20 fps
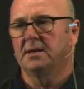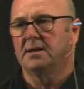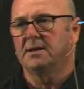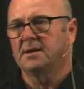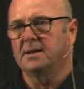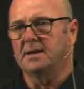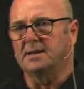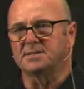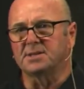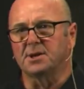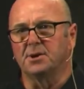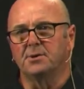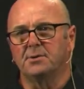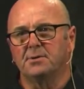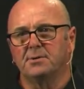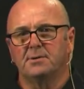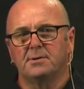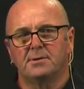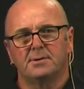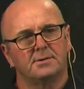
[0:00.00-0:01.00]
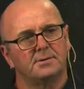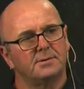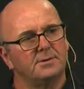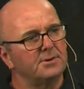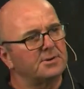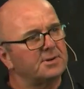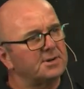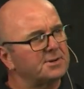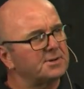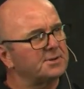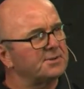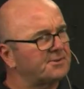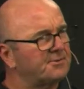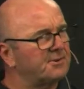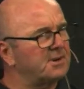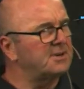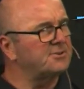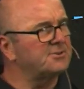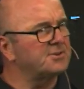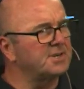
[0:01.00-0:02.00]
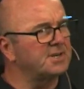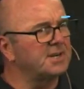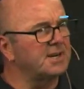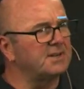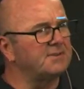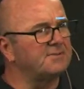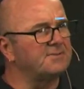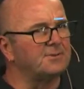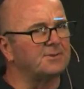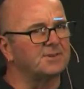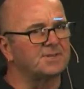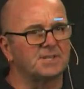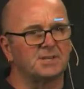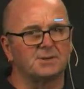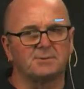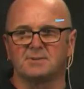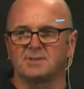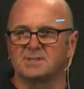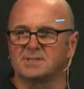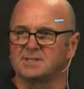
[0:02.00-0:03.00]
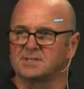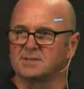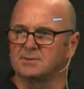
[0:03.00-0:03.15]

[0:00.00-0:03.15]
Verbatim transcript: And so you can do 394 sequences at